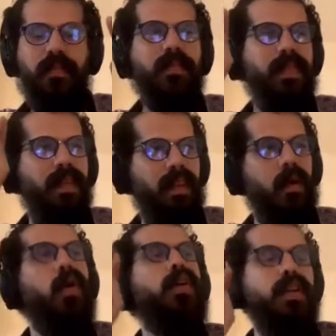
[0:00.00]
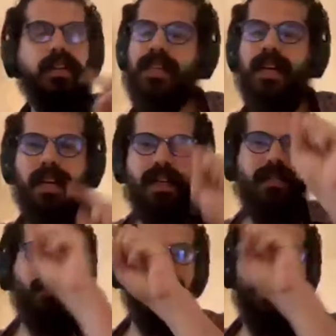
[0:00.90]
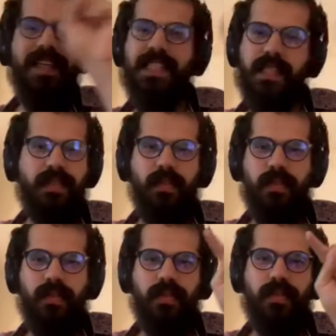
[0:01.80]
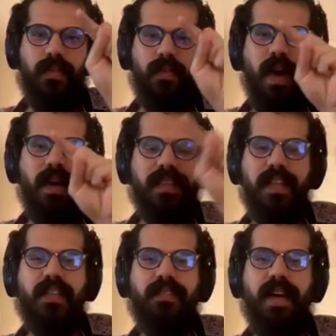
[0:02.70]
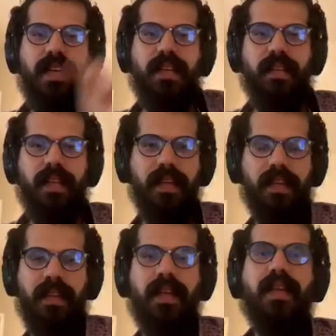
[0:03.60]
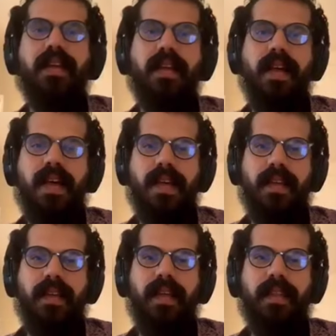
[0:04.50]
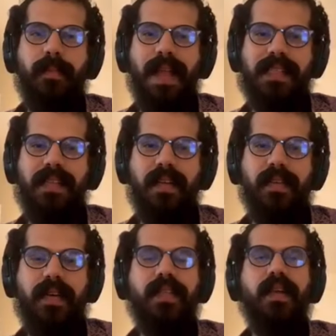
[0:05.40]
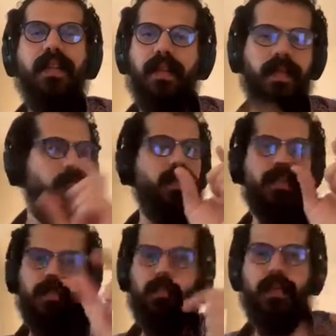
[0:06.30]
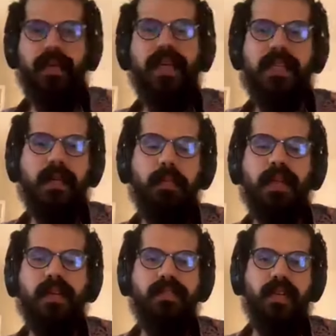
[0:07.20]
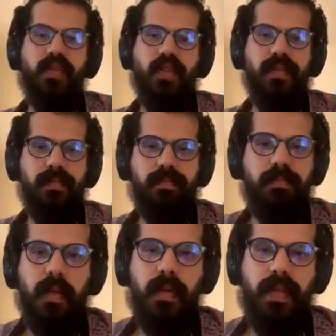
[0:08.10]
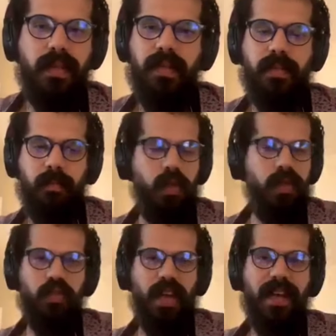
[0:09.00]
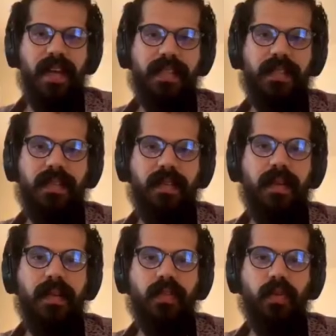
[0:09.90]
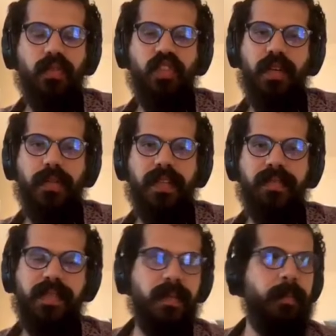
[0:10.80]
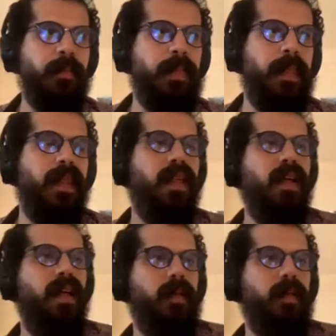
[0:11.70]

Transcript: the corners are really easy to to identify in the uh, in the Palestine grid, and there is really simple conversion using QGIS into mm -hmm. geotiffs. Um, yeah.